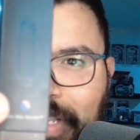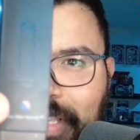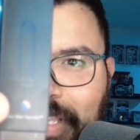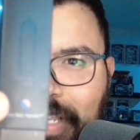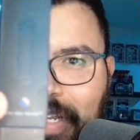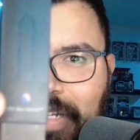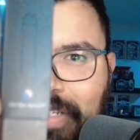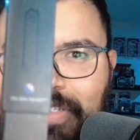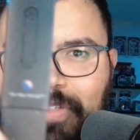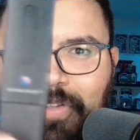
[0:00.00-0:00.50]

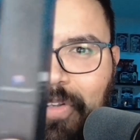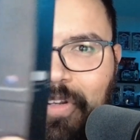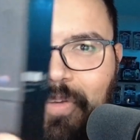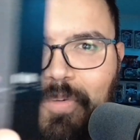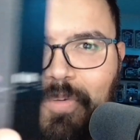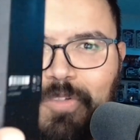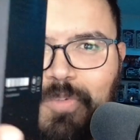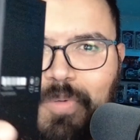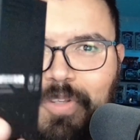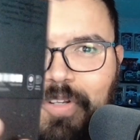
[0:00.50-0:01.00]
there, so you know
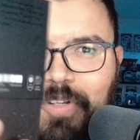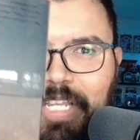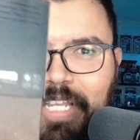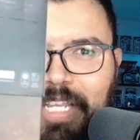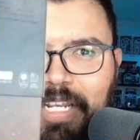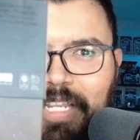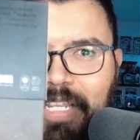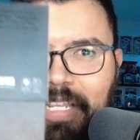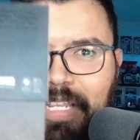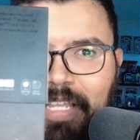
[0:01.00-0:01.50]
which one you're
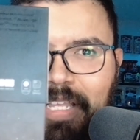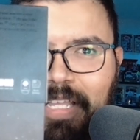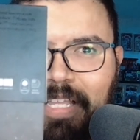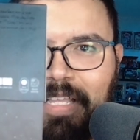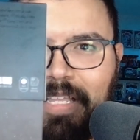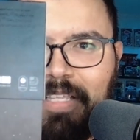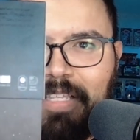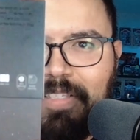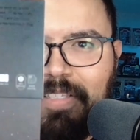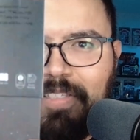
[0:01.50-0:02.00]
getting.
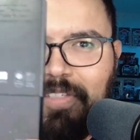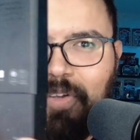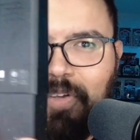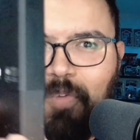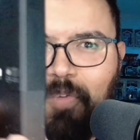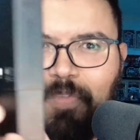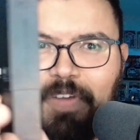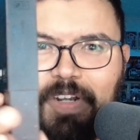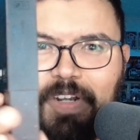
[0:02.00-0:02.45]
So very